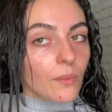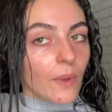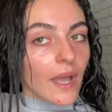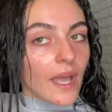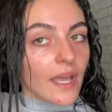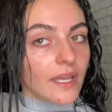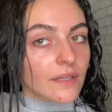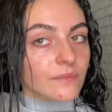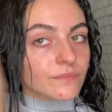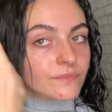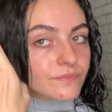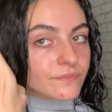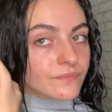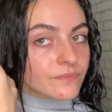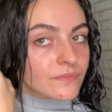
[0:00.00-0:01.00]
way
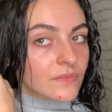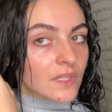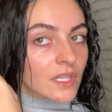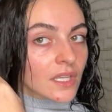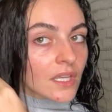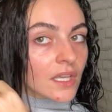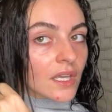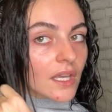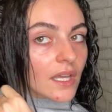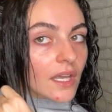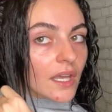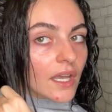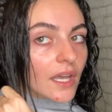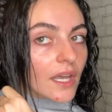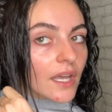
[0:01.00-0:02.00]

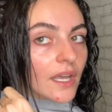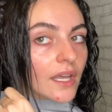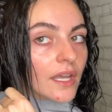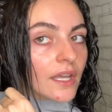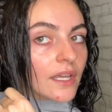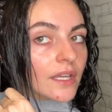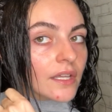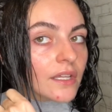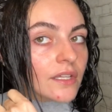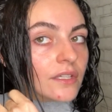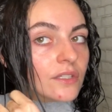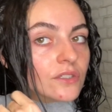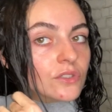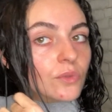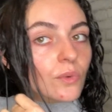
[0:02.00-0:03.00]

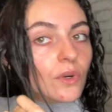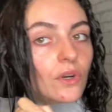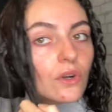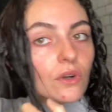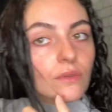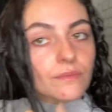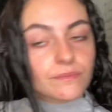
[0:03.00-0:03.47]
and twirl.